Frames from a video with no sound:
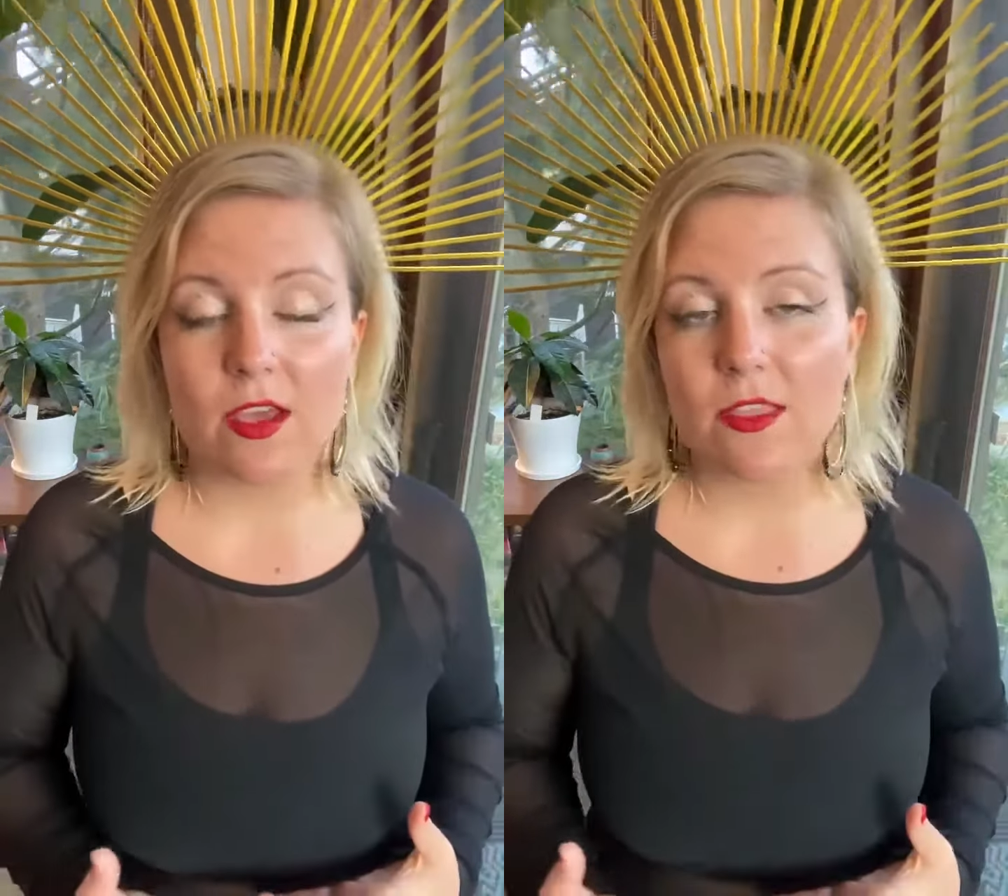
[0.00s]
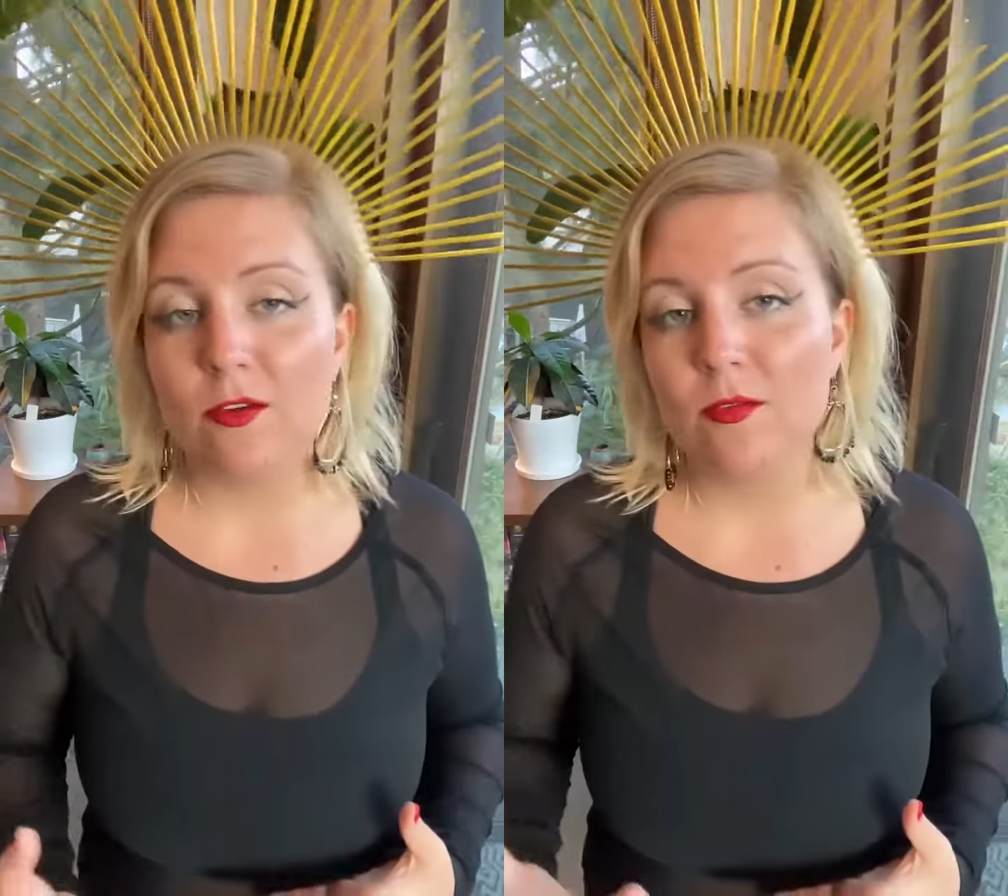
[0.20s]

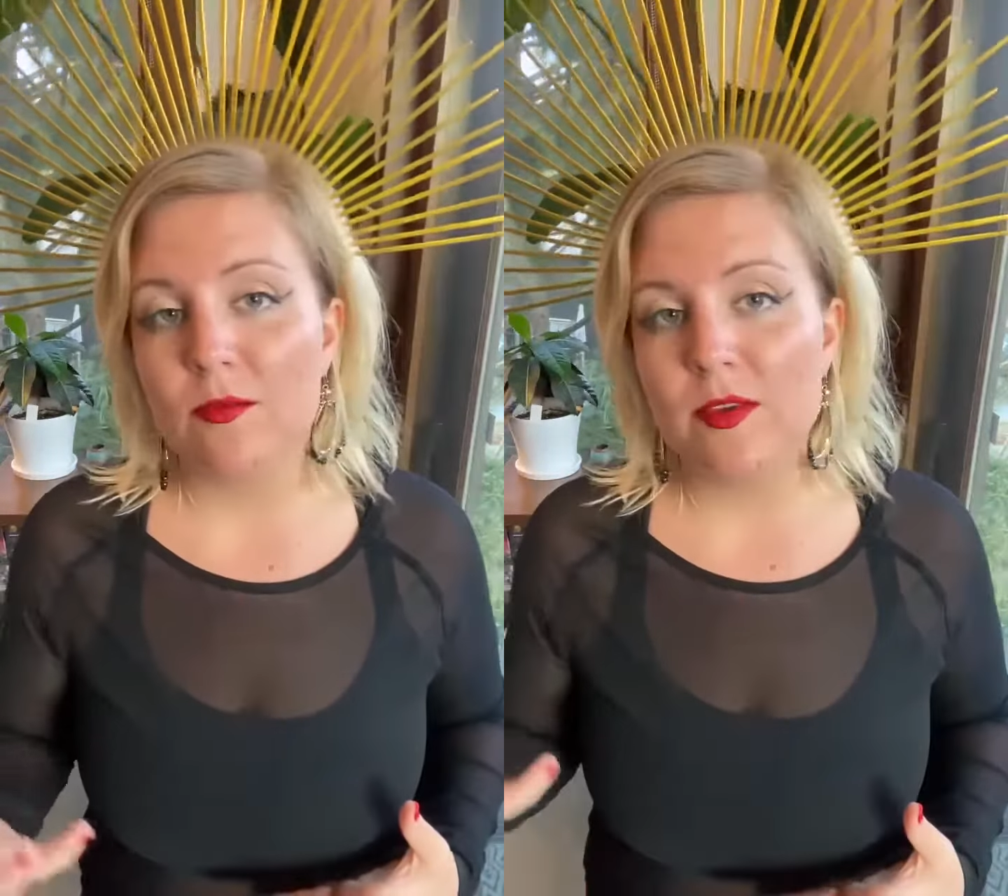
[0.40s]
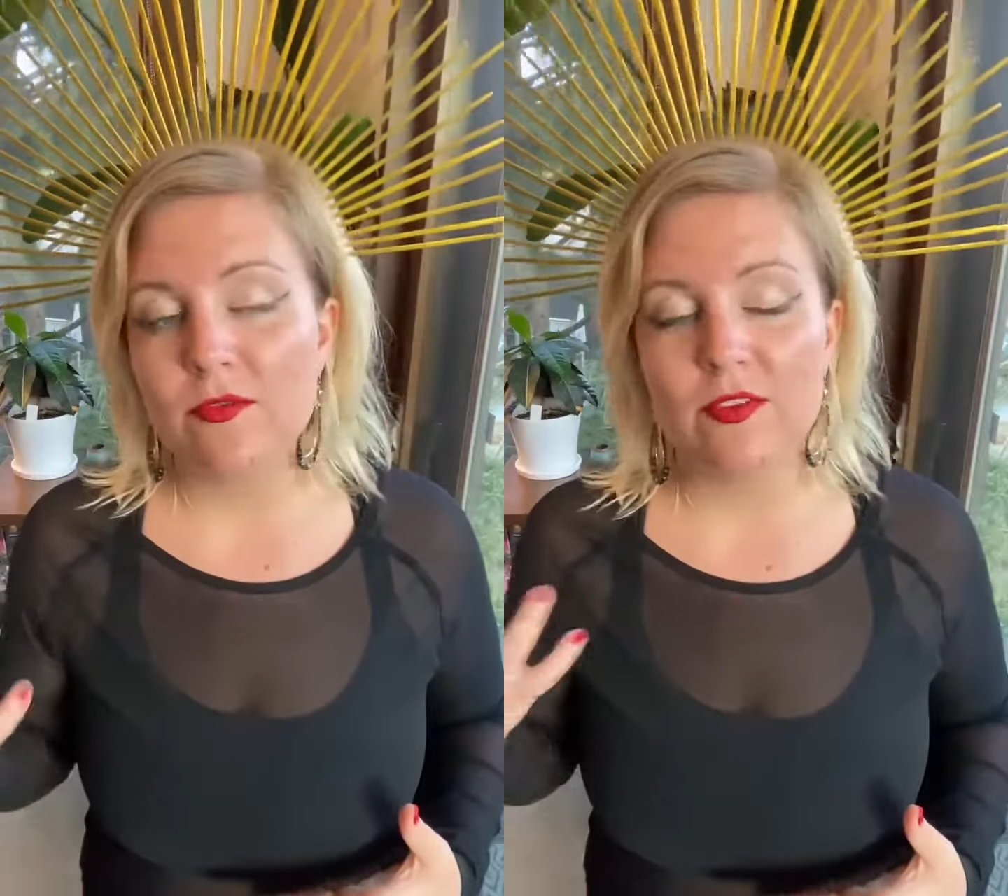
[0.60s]
other
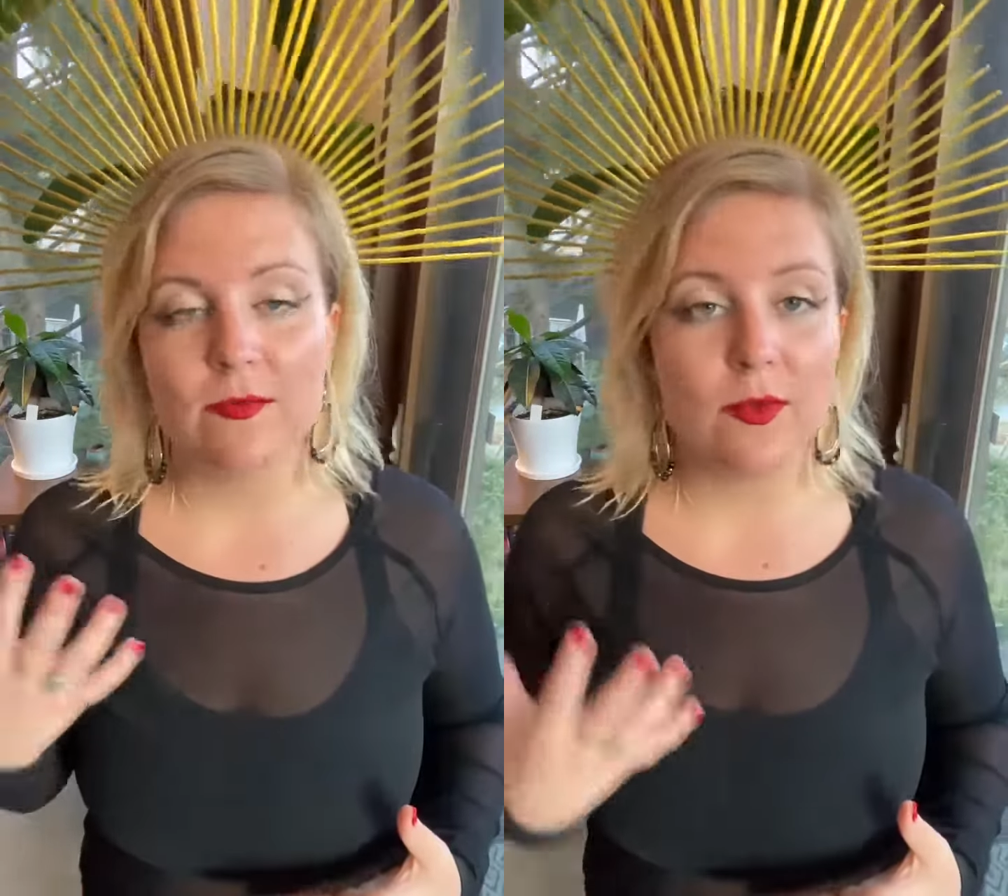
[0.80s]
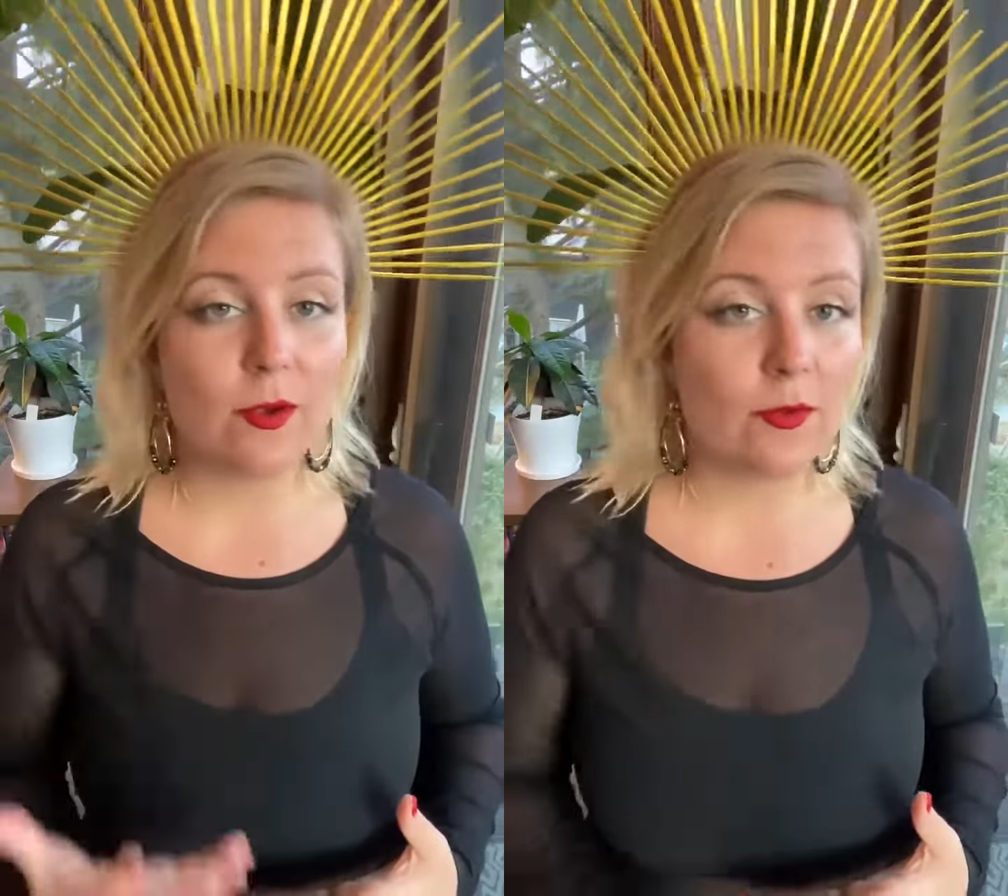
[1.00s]
women
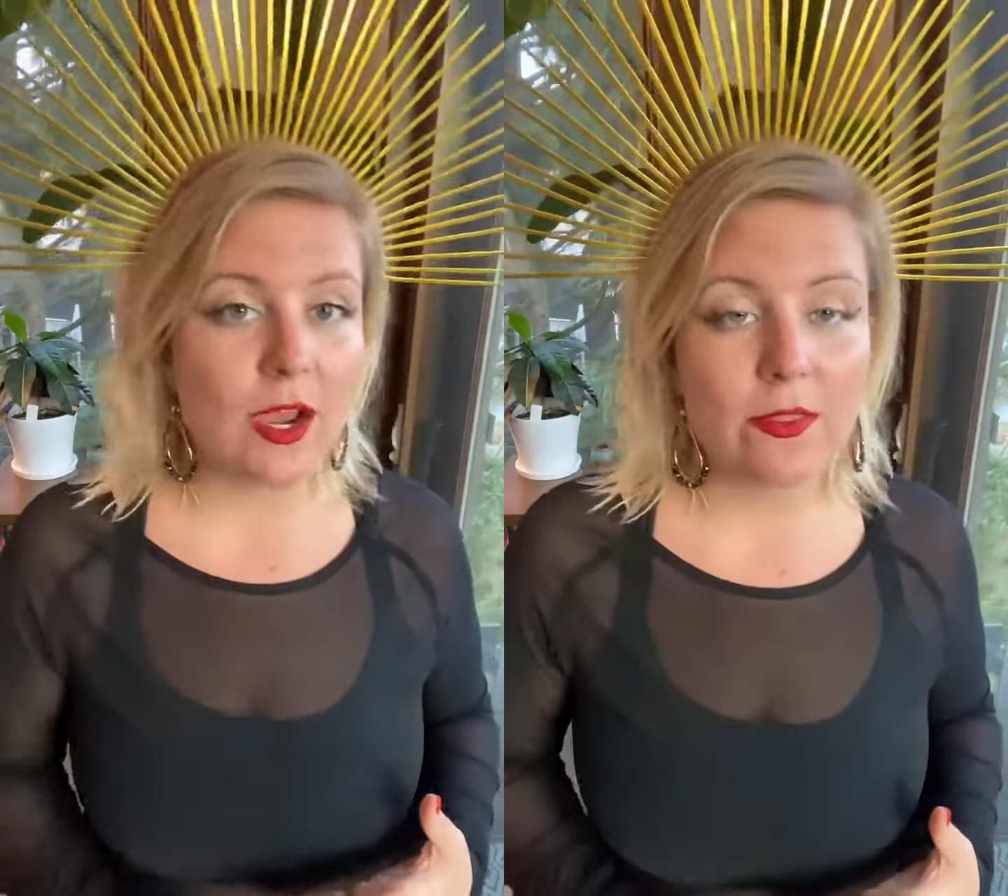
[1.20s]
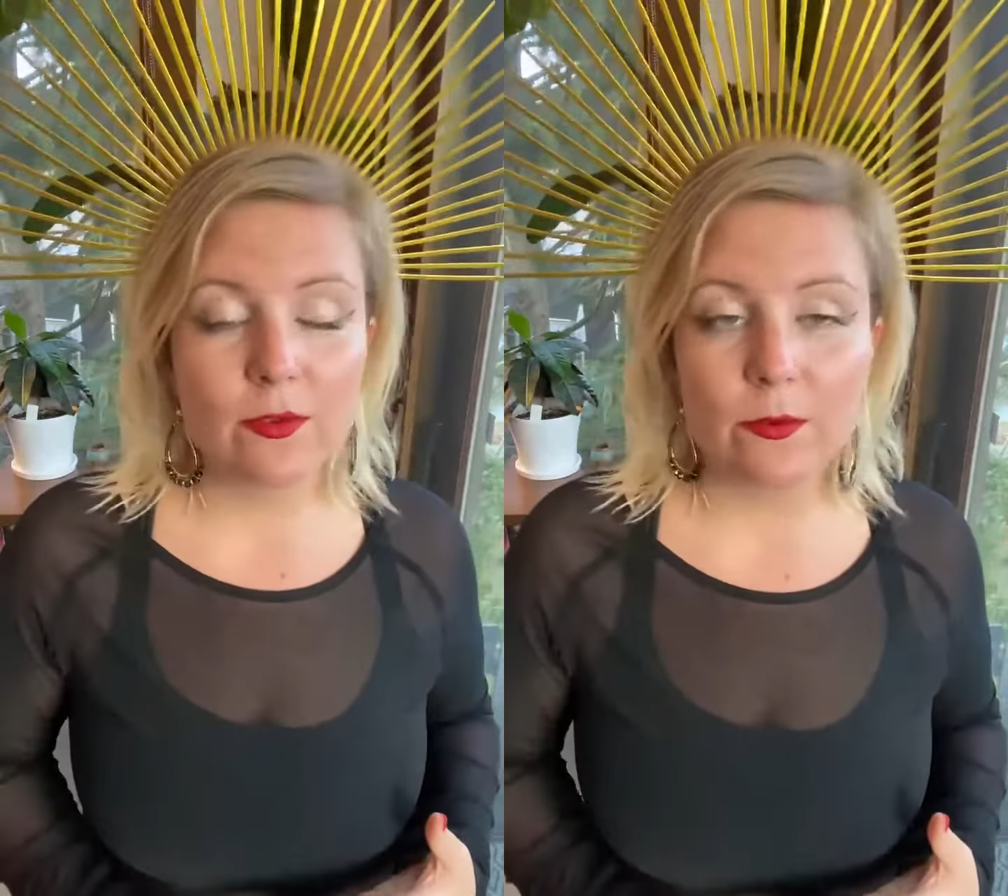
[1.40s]
from
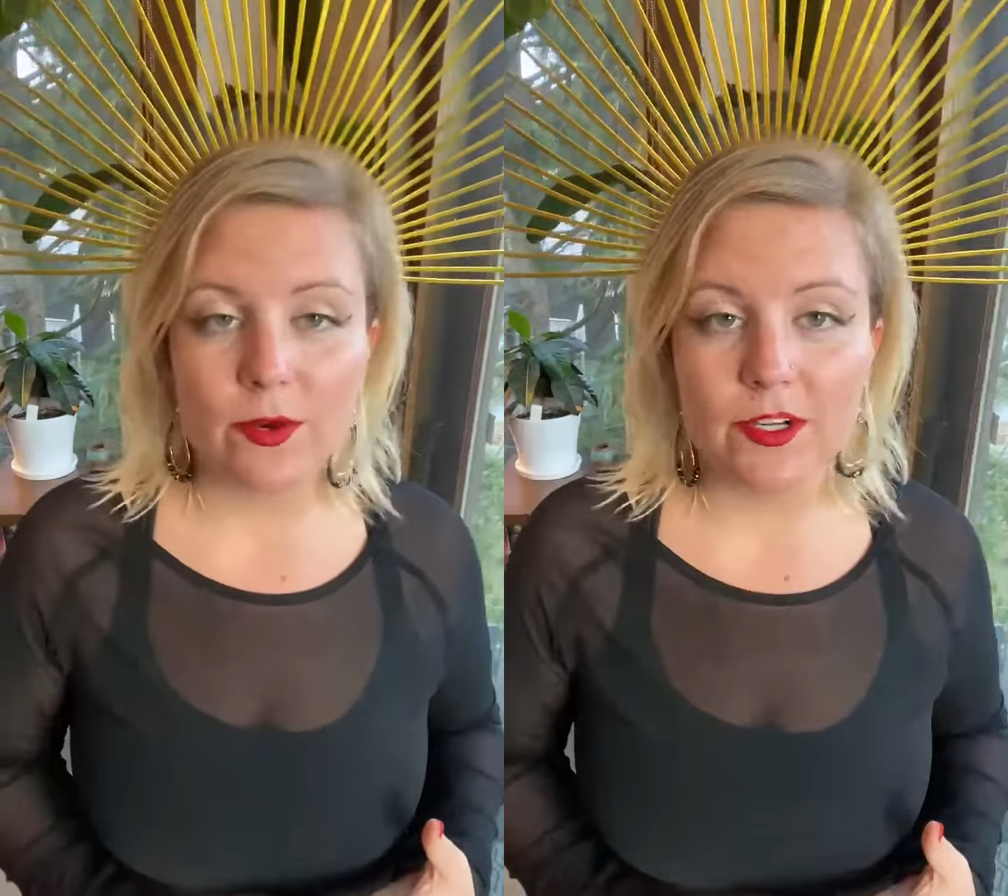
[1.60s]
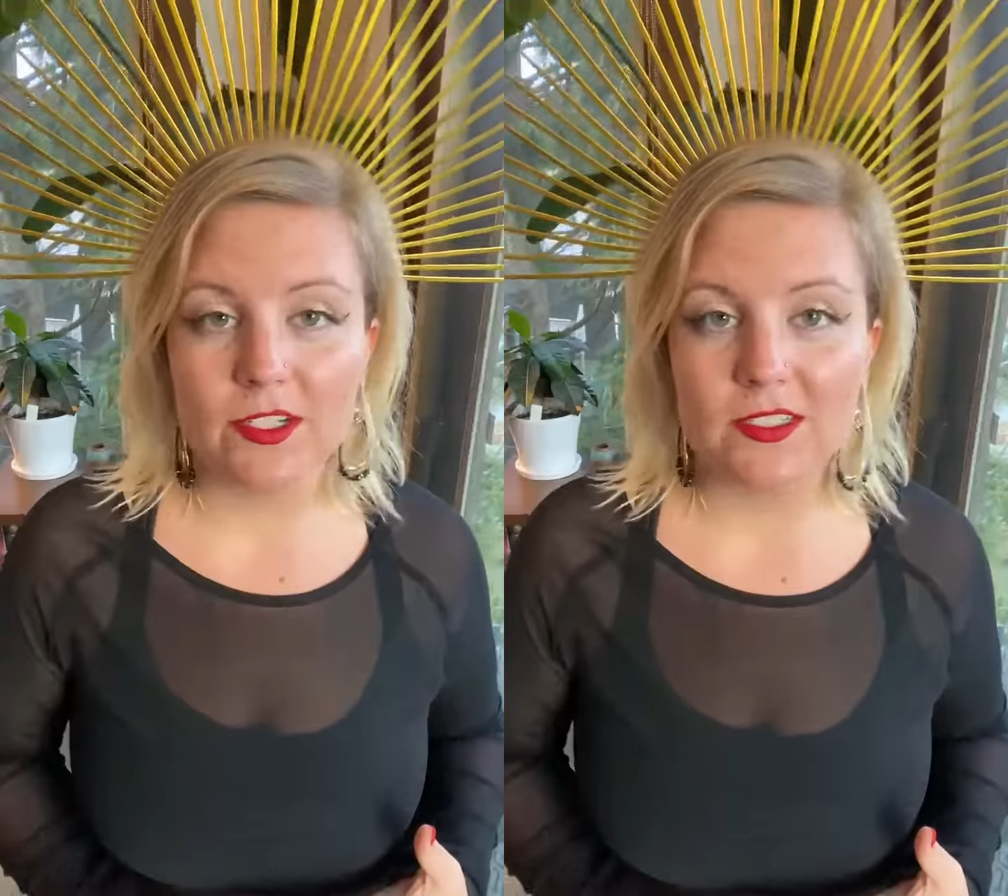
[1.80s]
around the
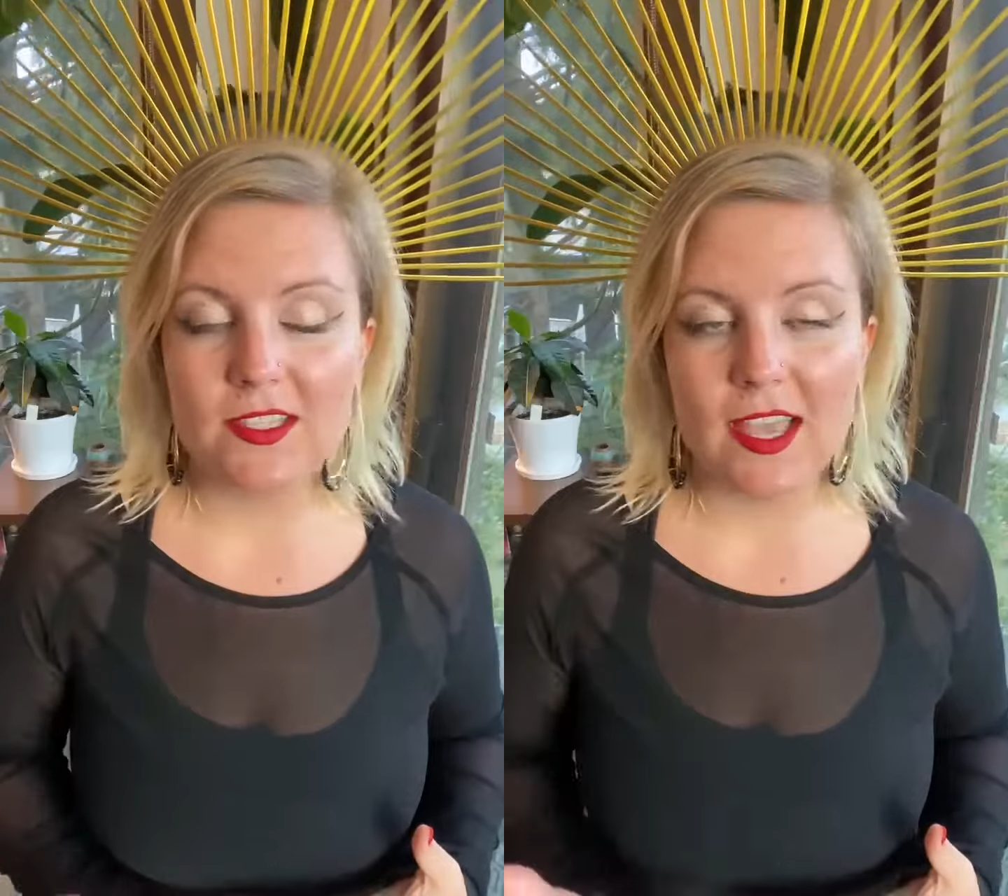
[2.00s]
world.